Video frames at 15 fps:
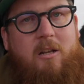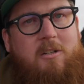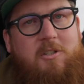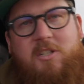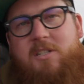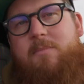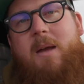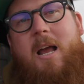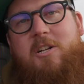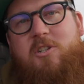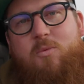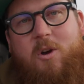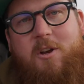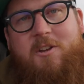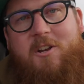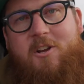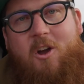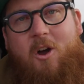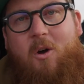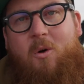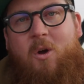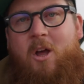Just imagine where you could
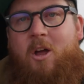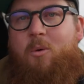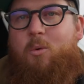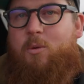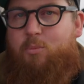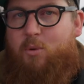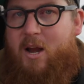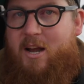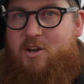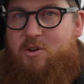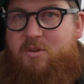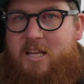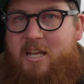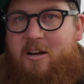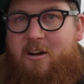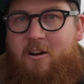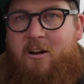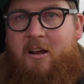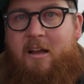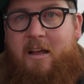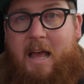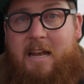go with brand new gear
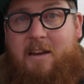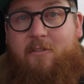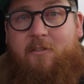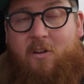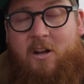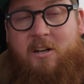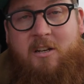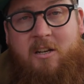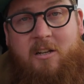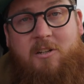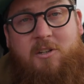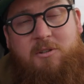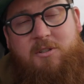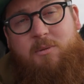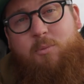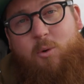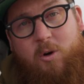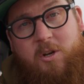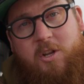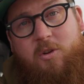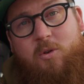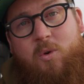and a fund to
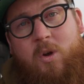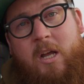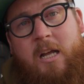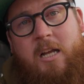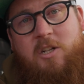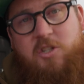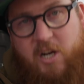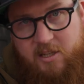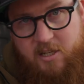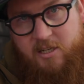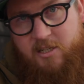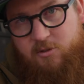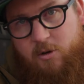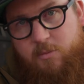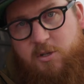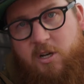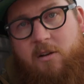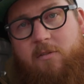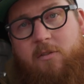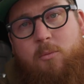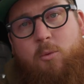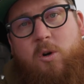support you. Check the
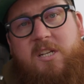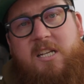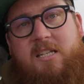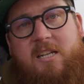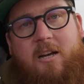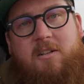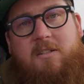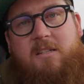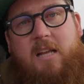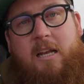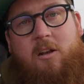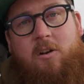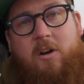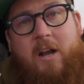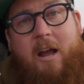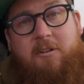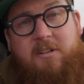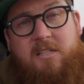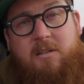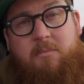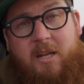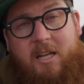description for more details and learn how to
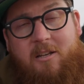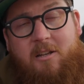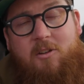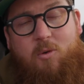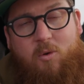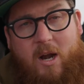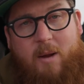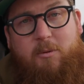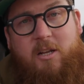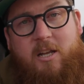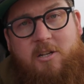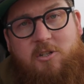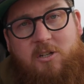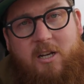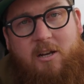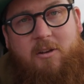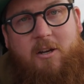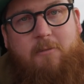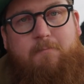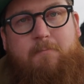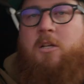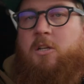submit your application down
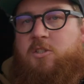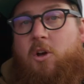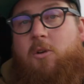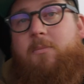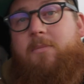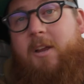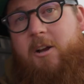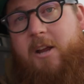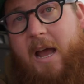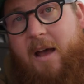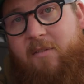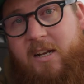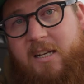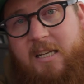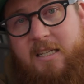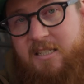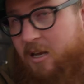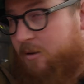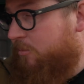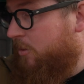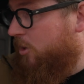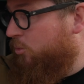there. So there you have it,
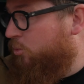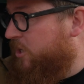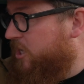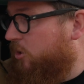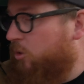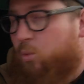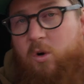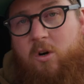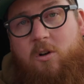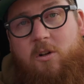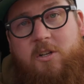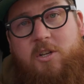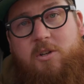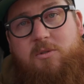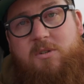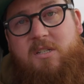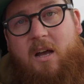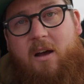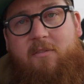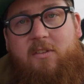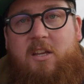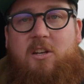some real world use
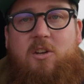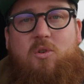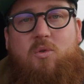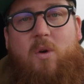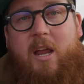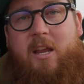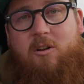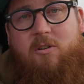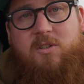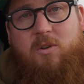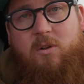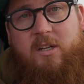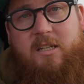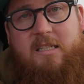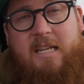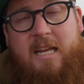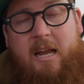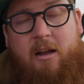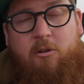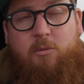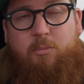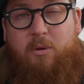of the new Anker SOLIX
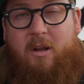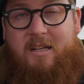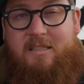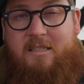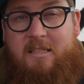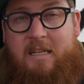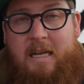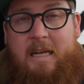C800 Plus.